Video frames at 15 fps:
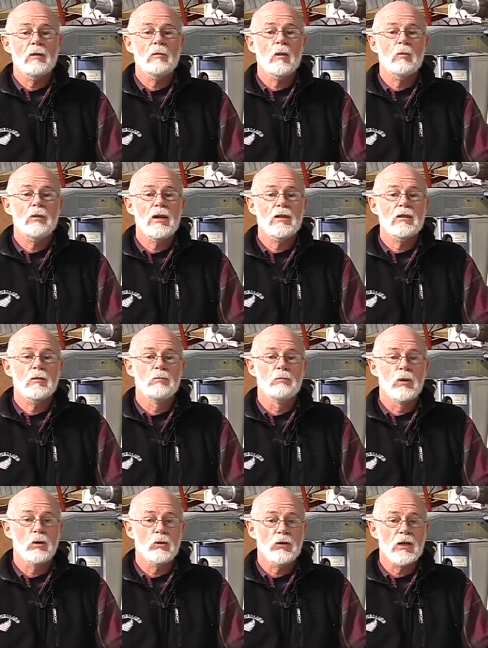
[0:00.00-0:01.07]
prepared to
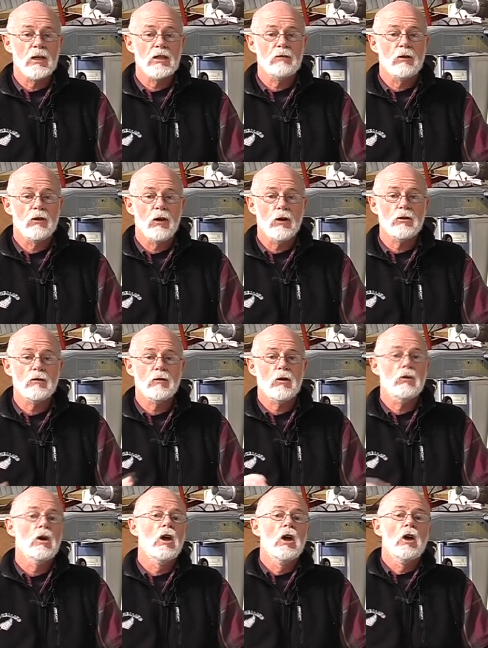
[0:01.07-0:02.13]
build these for those of
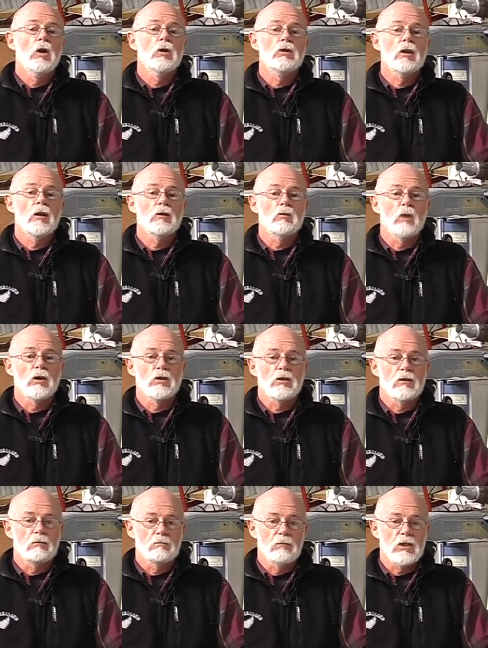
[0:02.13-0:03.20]
you who don't want
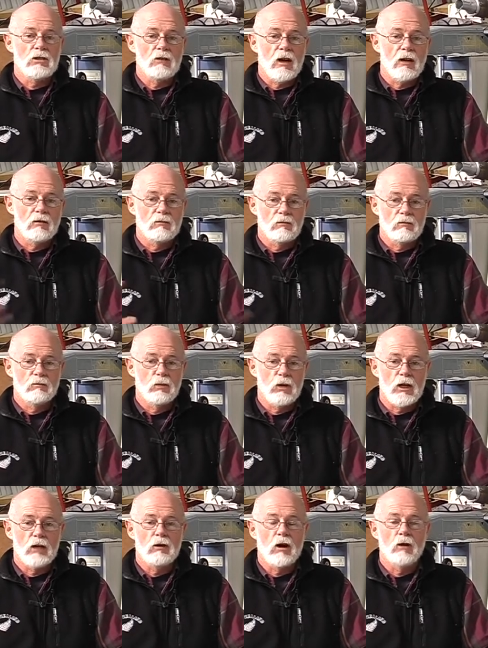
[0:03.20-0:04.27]
to mess around
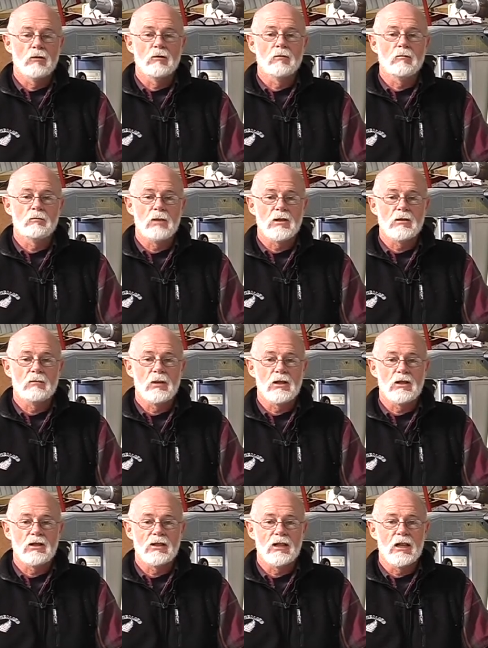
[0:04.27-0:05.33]
putting your own bits and
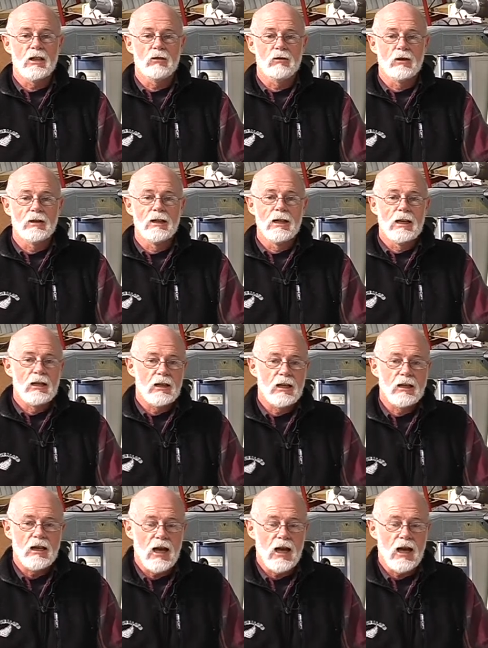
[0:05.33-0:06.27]
pieces together and getting your